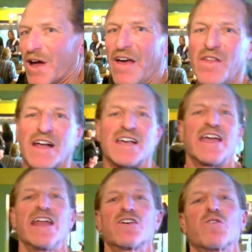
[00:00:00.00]
and
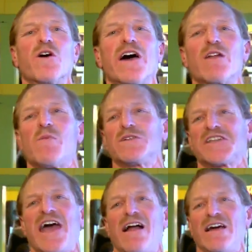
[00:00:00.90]
the incredible
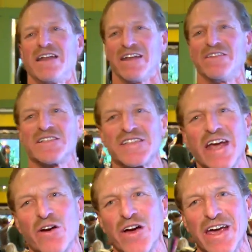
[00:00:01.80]
talent in this
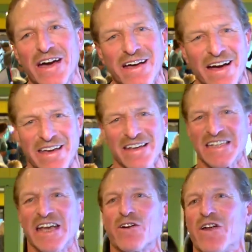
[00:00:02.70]
area, I get
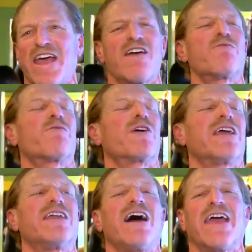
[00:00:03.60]
to hear it
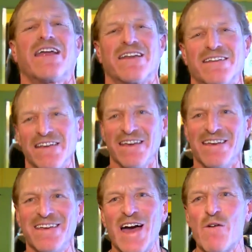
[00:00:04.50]
every night.
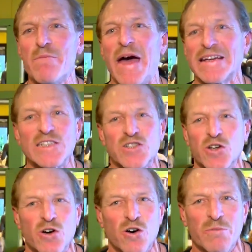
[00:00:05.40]
I went back to
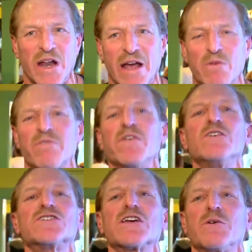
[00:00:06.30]
school, but I
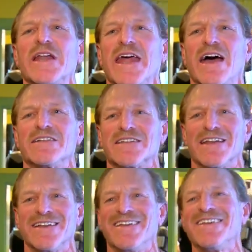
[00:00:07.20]
refused to quit dancing.
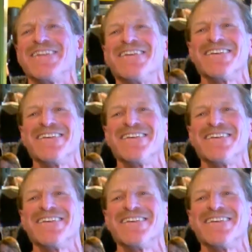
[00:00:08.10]
We